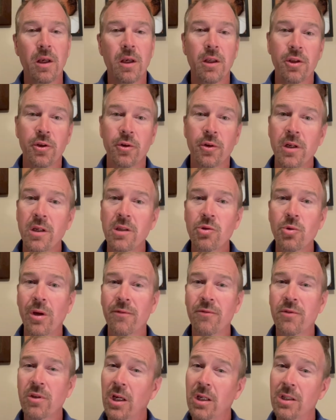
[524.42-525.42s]
You can also
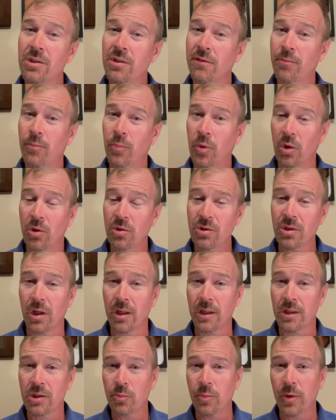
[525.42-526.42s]
have tons of personal
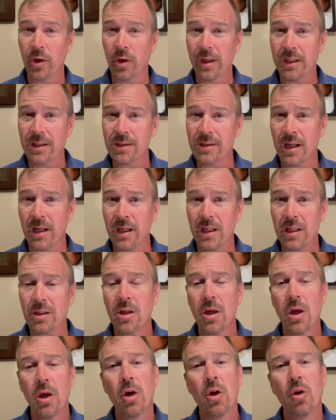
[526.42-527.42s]
experience on it.
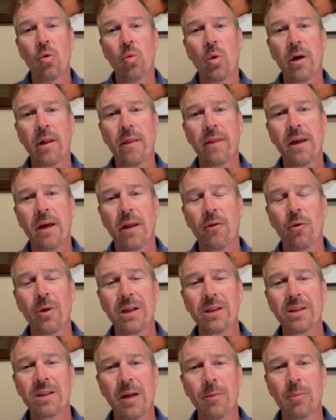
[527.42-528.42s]
One of the other
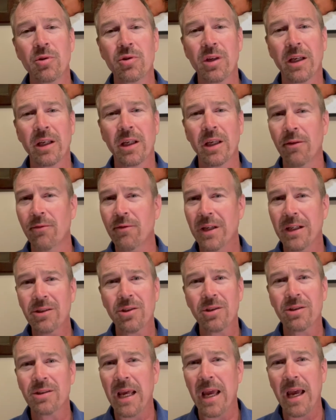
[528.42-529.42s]
examples I give, not
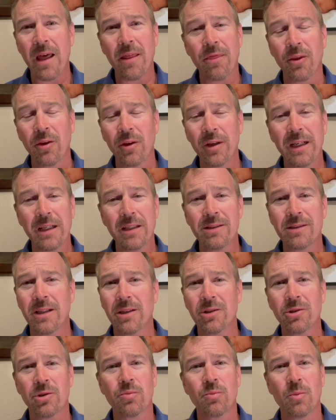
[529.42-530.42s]
just athletes,
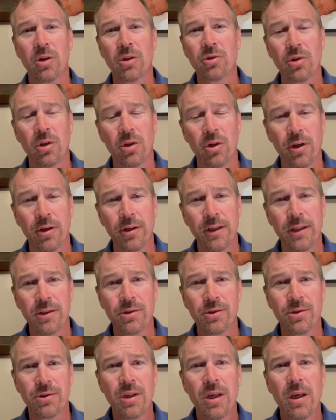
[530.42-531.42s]
not just martial
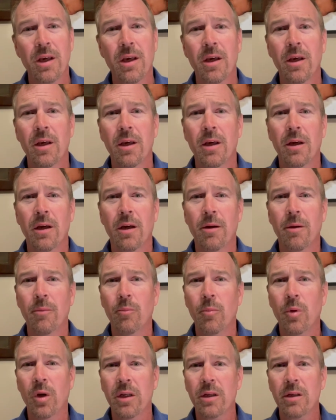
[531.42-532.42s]
artists,
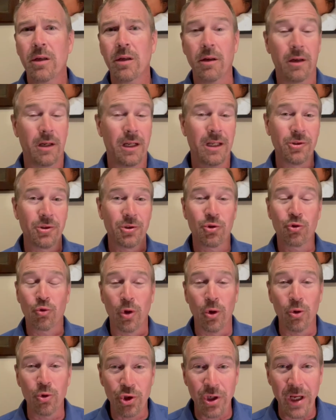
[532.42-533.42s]
but not just
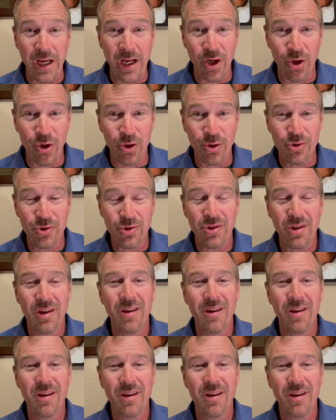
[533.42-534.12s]
crocheters,